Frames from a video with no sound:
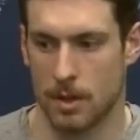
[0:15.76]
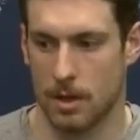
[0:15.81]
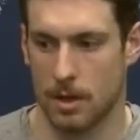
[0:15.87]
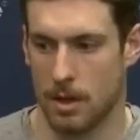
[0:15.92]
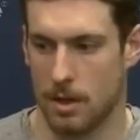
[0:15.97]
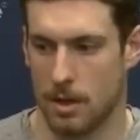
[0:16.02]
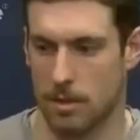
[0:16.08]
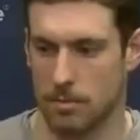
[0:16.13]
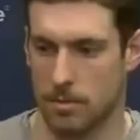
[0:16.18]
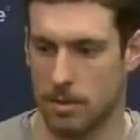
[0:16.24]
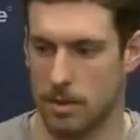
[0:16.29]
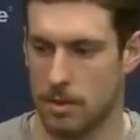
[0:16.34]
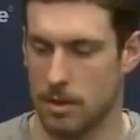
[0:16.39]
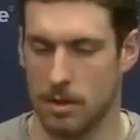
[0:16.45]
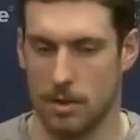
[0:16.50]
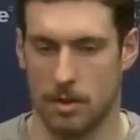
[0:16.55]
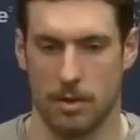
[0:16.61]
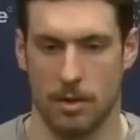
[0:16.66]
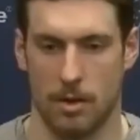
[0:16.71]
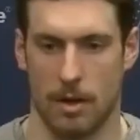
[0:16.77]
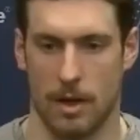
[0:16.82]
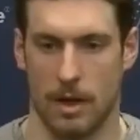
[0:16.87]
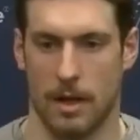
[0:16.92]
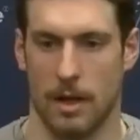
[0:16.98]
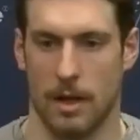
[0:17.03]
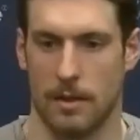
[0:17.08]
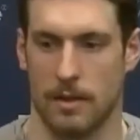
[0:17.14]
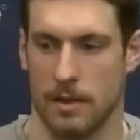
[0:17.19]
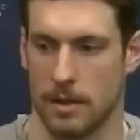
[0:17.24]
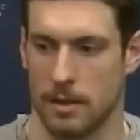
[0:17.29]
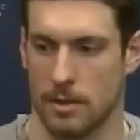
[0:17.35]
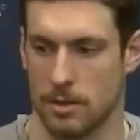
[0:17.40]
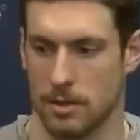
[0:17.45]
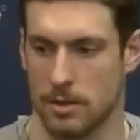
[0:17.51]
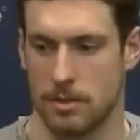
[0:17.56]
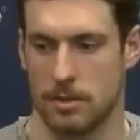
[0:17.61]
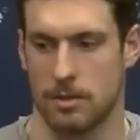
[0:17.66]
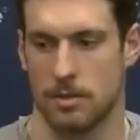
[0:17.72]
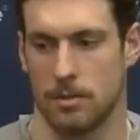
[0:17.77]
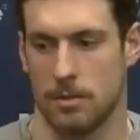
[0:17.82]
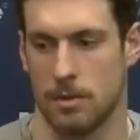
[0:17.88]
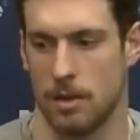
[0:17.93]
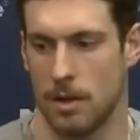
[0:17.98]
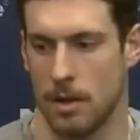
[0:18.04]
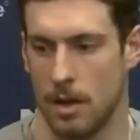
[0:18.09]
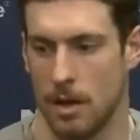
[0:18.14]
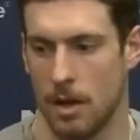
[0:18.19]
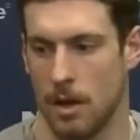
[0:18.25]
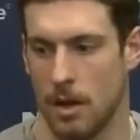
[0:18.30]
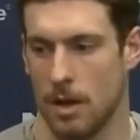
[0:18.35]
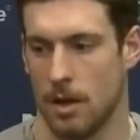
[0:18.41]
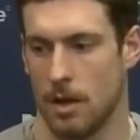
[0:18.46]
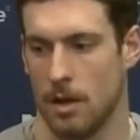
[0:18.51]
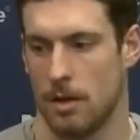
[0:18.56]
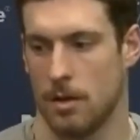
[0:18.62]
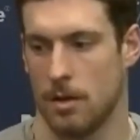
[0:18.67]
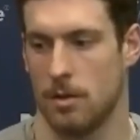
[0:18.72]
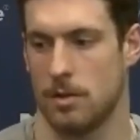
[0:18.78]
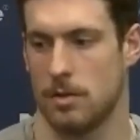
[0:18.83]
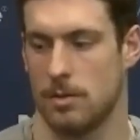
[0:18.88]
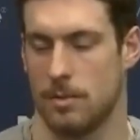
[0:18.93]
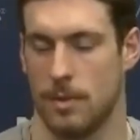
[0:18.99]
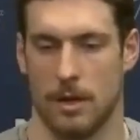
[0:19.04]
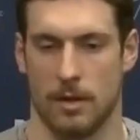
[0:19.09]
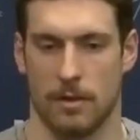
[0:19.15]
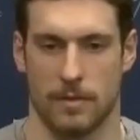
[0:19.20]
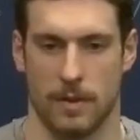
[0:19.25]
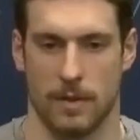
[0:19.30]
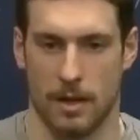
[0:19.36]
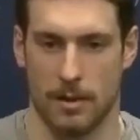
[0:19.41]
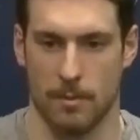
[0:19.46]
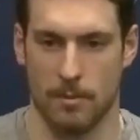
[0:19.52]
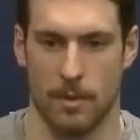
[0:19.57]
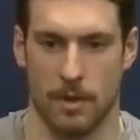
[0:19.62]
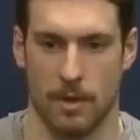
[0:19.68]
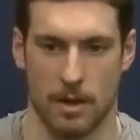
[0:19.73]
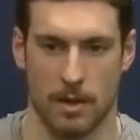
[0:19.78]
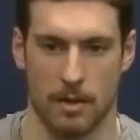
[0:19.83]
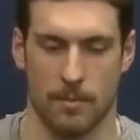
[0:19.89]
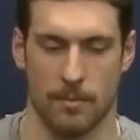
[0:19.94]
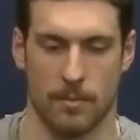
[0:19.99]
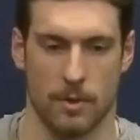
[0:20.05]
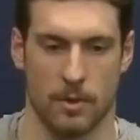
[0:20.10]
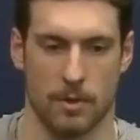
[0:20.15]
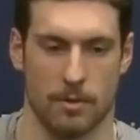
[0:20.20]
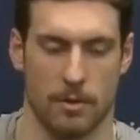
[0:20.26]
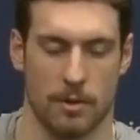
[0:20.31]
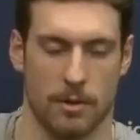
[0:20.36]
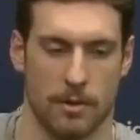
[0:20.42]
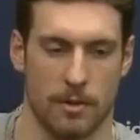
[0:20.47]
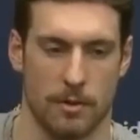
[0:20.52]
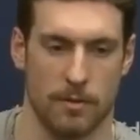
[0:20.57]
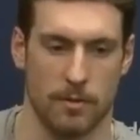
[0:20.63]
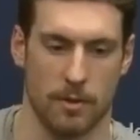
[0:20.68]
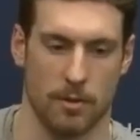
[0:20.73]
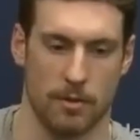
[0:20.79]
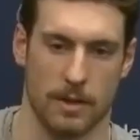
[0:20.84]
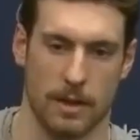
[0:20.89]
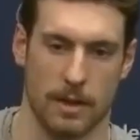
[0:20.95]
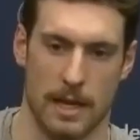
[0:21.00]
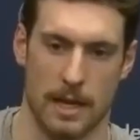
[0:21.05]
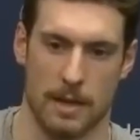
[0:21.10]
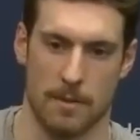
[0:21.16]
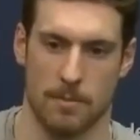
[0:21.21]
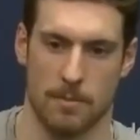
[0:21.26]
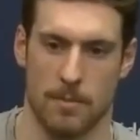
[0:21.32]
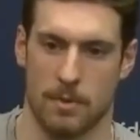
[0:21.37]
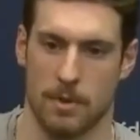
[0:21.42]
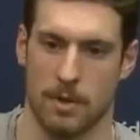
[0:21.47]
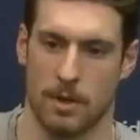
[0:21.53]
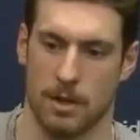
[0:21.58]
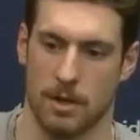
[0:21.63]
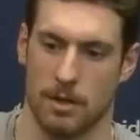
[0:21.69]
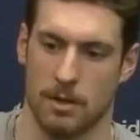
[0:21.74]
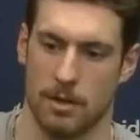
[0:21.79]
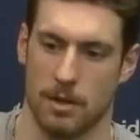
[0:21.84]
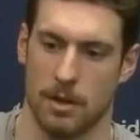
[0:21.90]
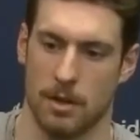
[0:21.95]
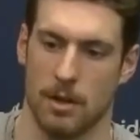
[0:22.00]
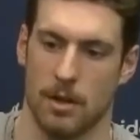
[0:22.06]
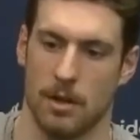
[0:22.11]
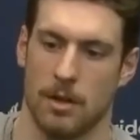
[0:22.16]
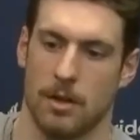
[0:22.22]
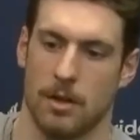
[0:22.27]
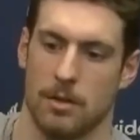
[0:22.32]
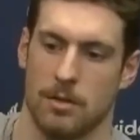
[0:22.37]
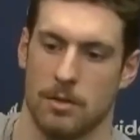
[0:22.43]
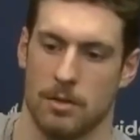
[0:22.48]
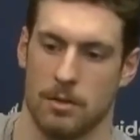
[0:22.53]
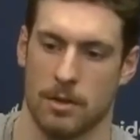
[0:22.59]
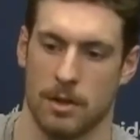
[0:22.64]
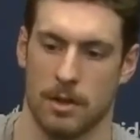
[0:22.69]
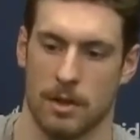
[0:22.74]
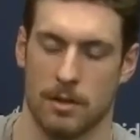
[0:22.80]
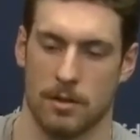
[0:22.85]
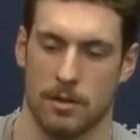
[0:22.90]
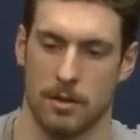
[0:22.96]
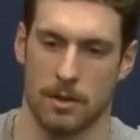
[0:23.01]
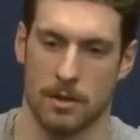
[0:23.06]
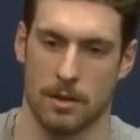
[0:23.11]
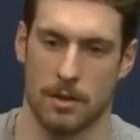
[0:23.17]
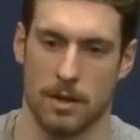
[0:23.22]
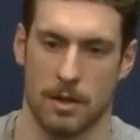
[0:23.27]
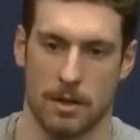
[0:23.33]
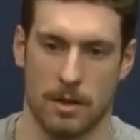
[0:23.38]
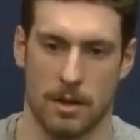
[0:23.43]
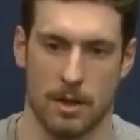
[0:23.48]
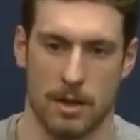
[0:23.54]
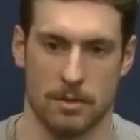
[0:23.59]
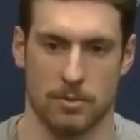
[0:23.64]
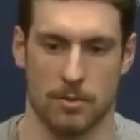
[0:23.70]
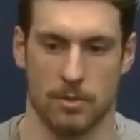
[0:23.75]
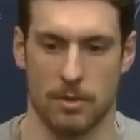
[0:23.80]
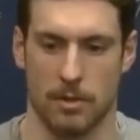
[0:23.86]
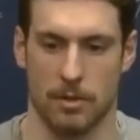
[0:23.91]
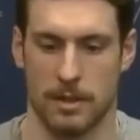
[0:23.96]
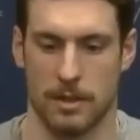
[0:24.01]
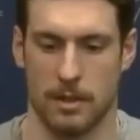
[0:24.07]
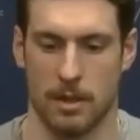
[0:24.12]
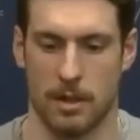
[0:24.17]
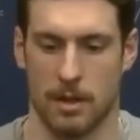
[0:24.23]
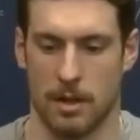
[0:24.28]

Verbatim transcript: I don't know. I think just it's a matter of time. You know, you're in the flow of the game. You know, get guys rolling.